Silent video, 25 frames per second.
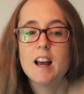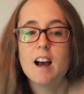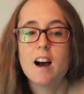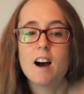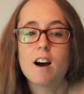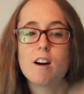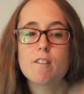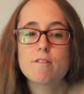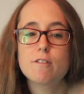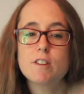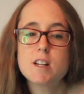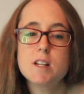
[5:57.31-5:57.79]

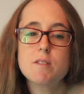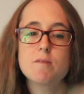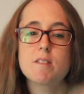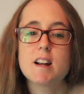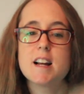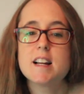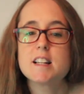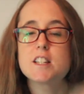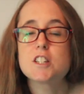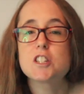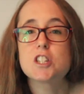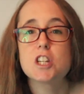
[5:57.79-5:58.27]
I've
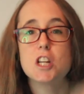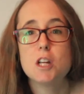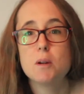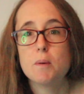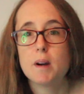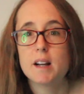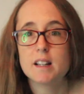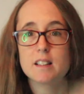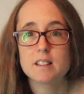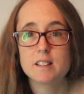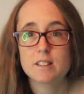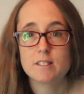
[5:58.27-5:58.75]
reread two
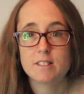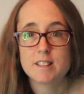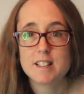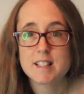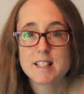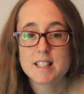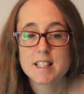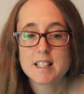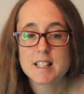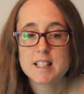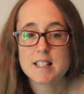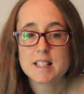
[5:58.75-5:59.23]
Agatha
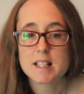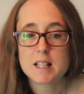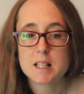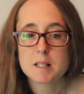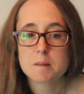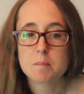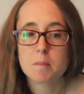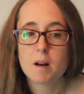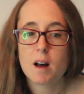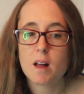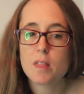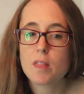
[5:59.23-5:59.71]
Christie's
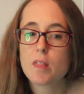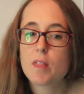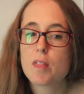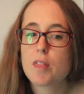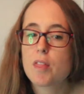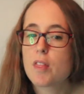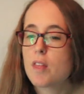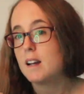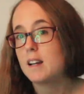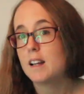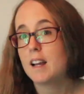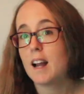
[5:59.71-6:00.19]
this
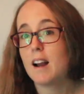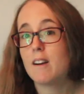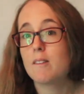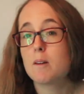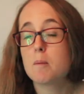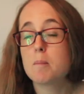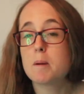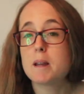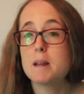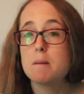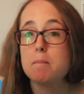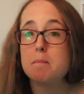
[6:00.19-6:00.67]
month, A
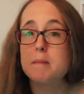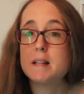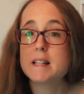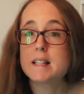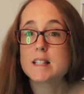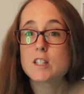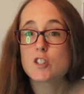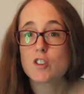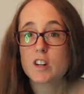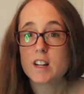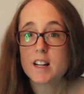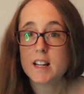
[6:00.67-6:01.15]
Caribbean
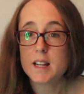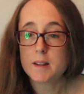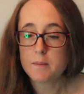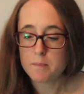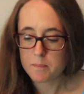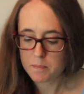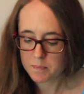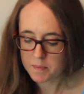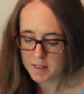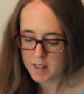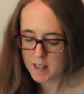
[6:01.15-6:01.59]
Mystery